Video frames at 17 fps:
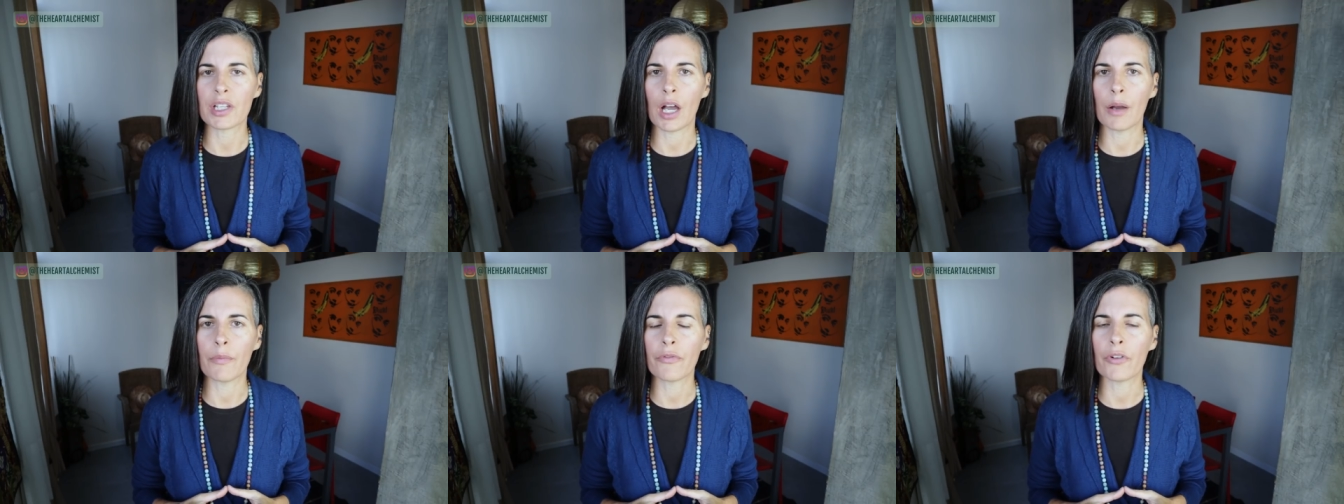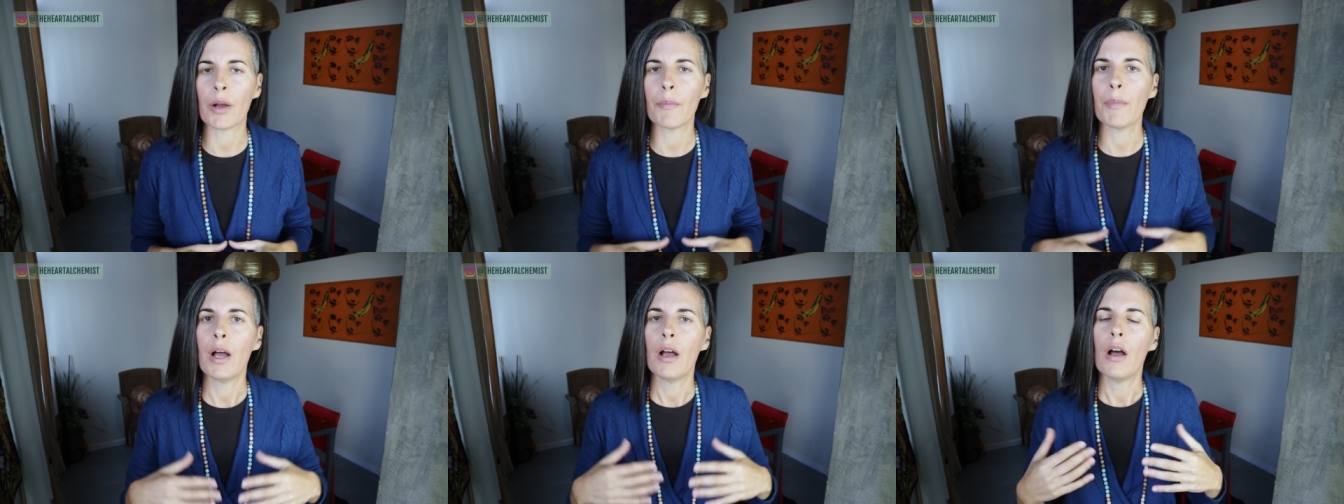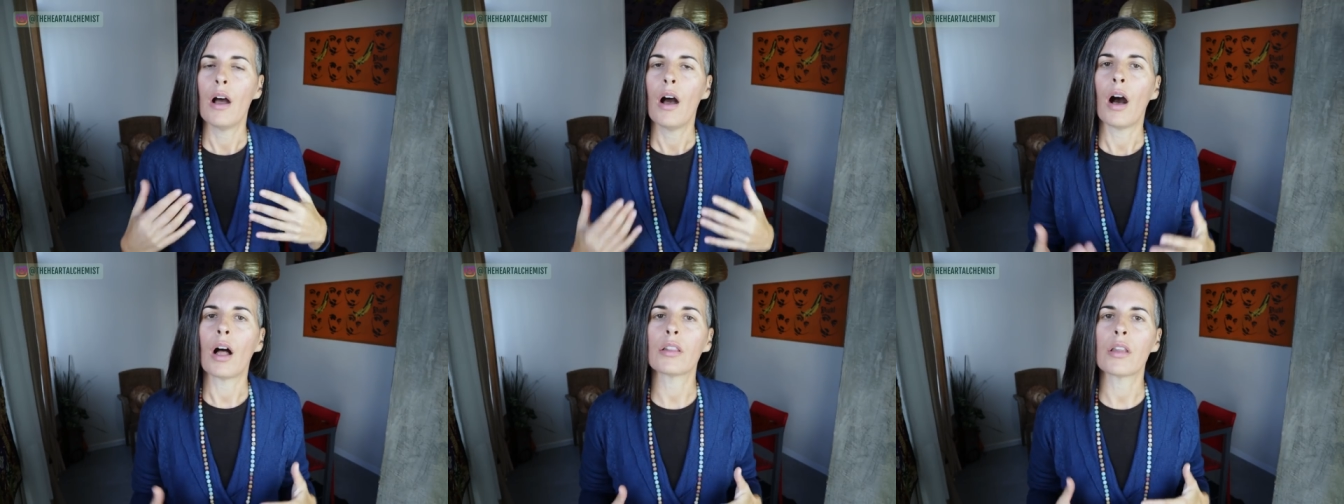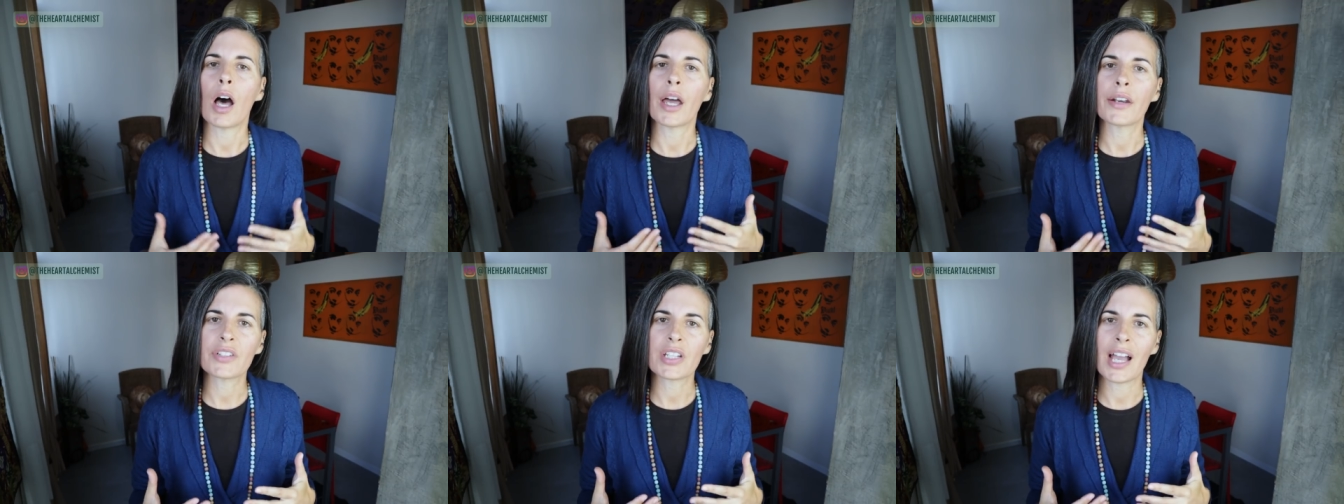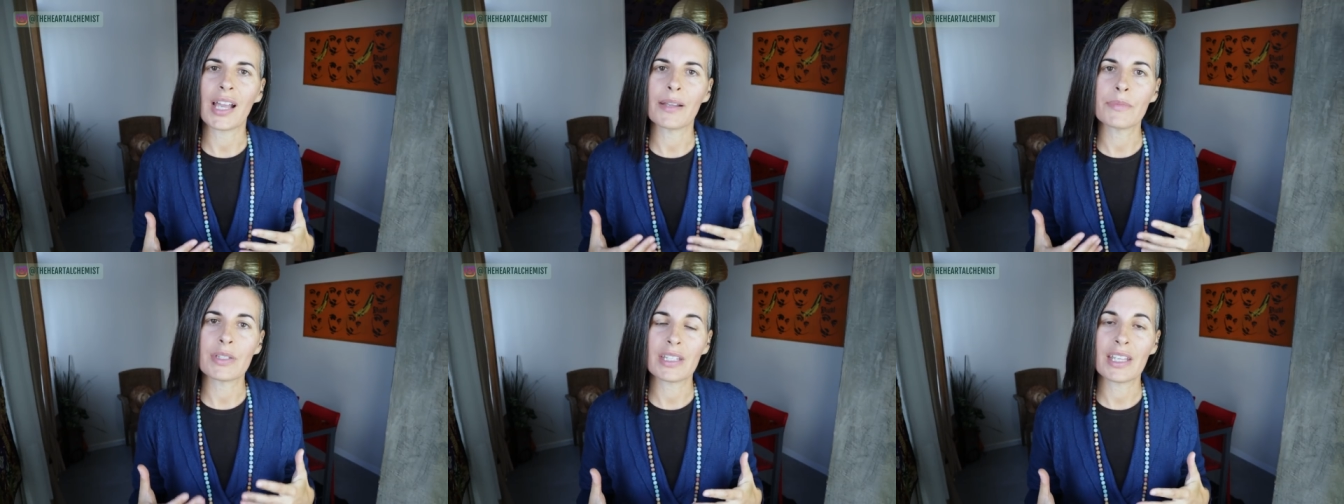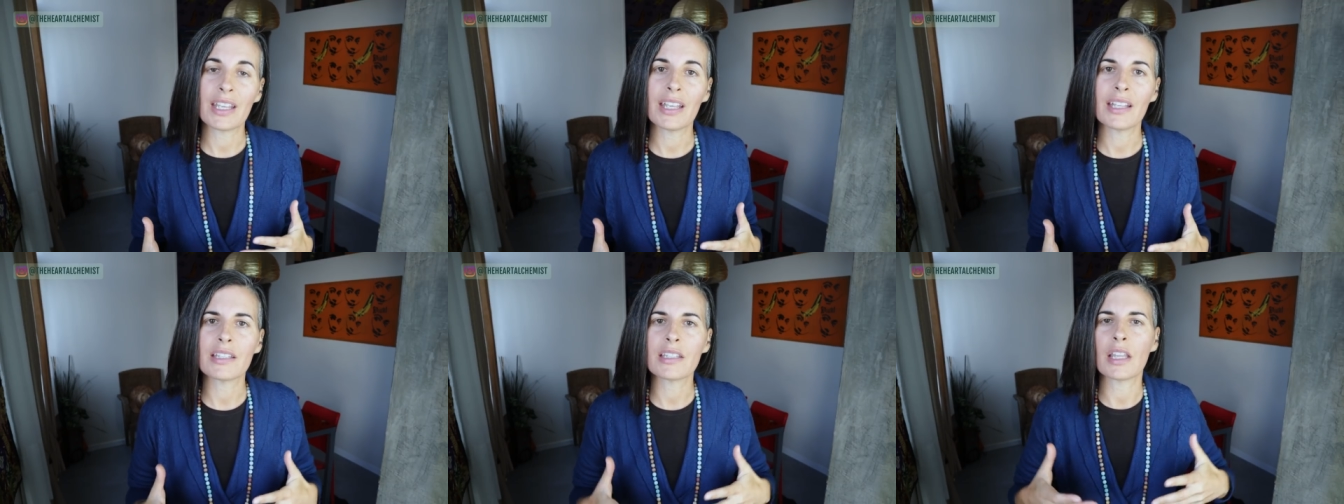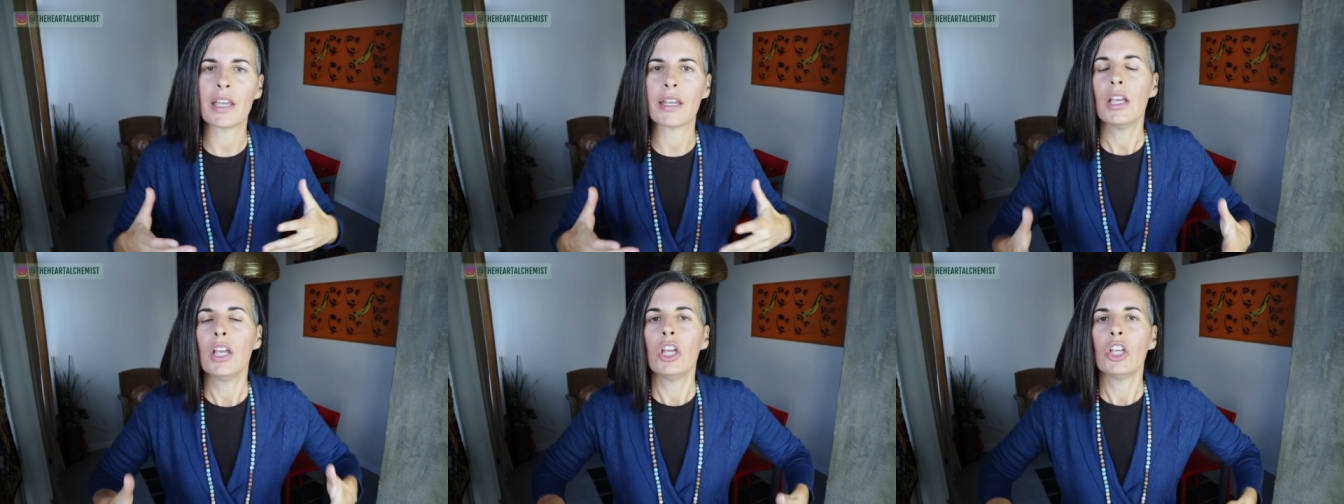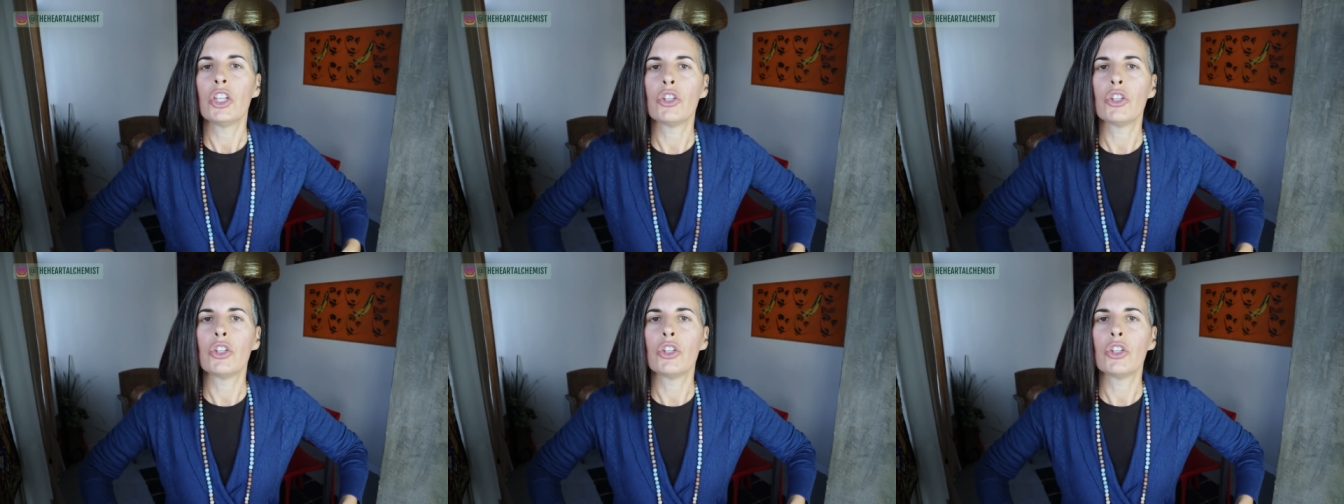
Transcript: come from a lot of times is that